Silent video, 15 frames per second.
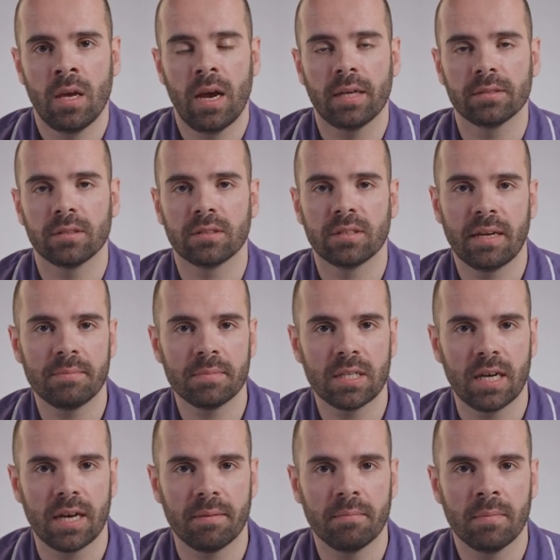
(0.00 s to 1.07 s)
At the same
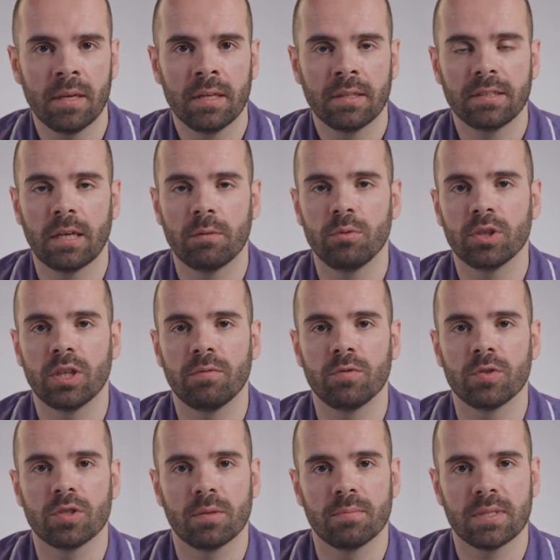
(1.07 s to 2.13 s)
time, they will give you
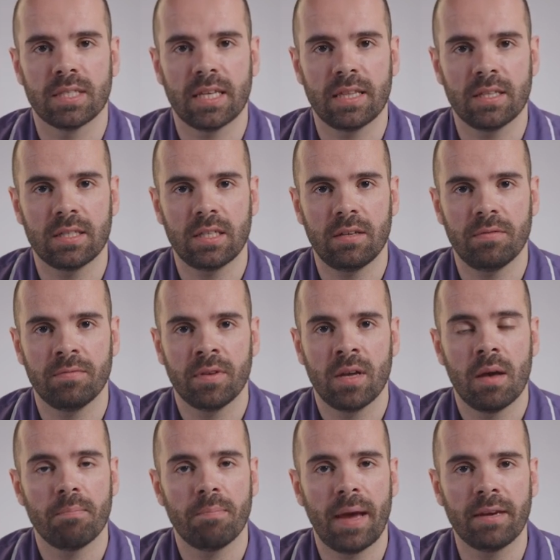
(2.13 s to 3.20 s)
some sedative,
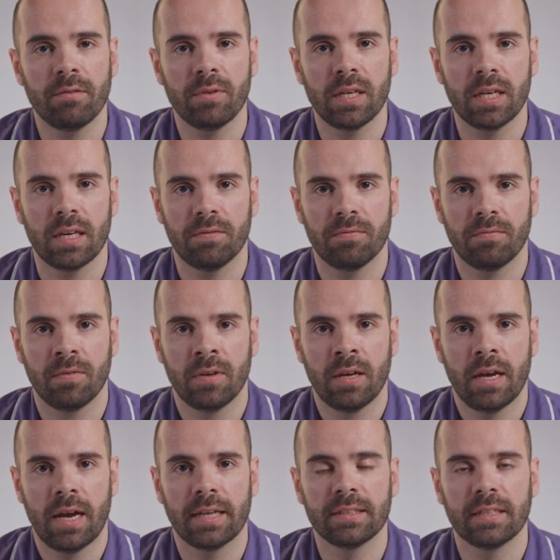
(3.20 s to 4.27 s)
pain relief,
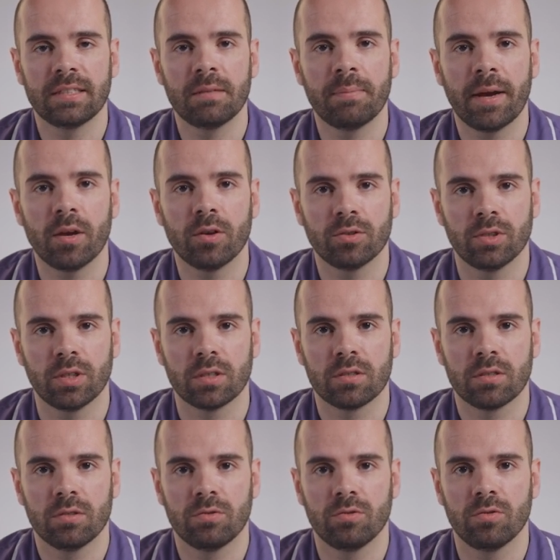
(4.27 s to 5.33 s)
and
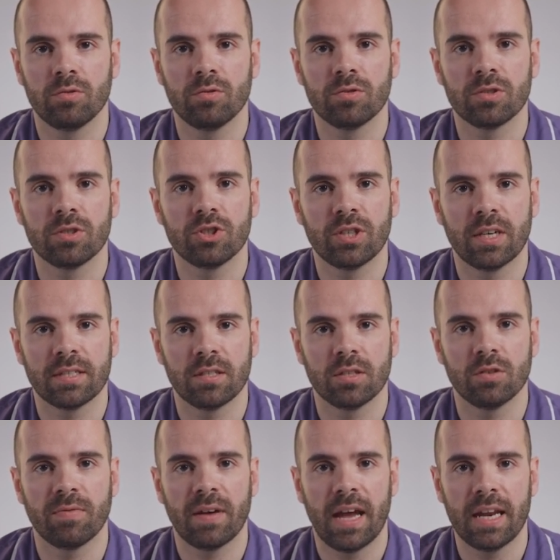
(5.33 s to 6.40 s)
antibiotics to reduce the chances
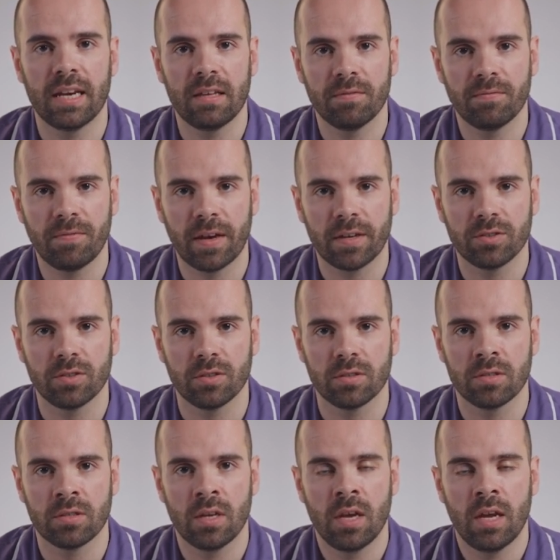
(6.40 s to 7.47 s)
of any
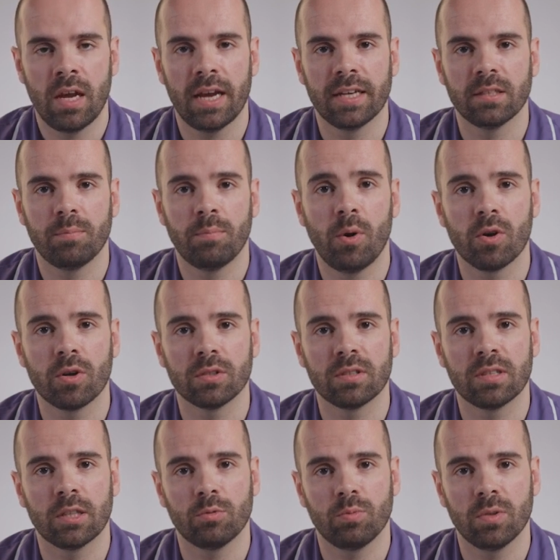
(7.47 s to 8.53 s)
infections in the pocket
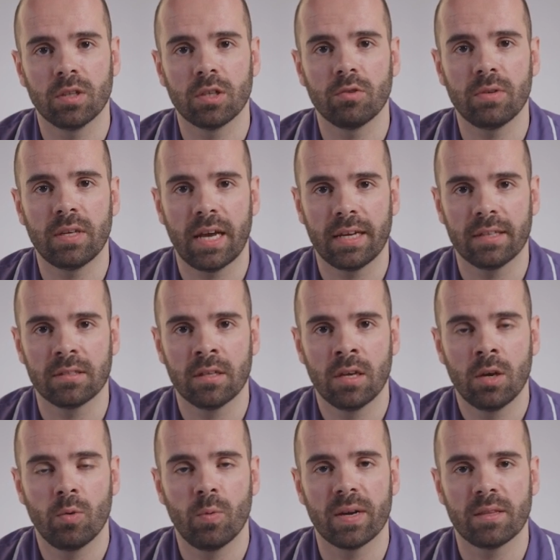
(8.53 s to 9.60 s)
that will create
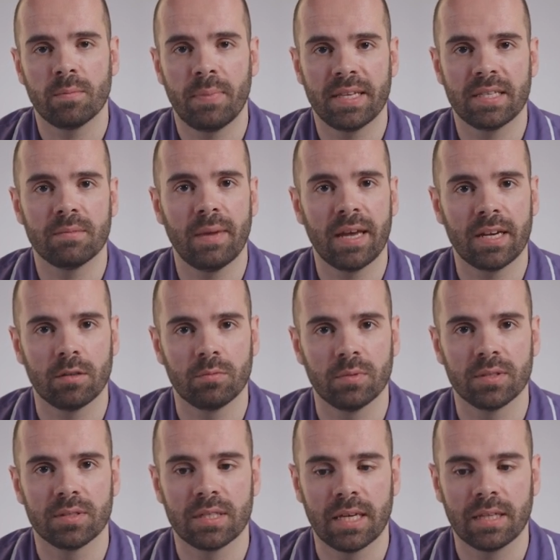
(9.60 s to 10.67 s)
where the pacemaker will
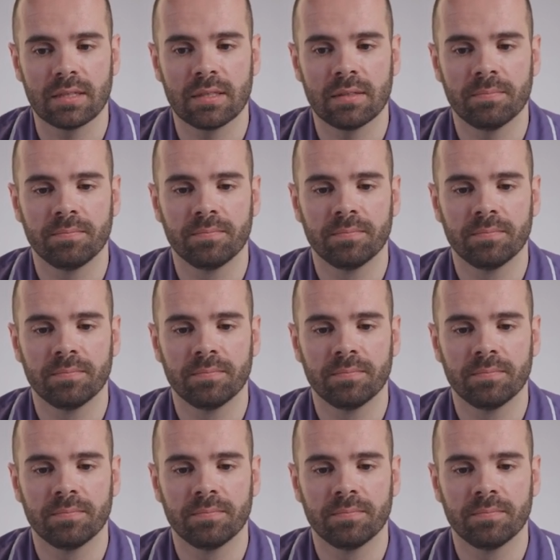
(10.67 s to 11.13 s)
sit.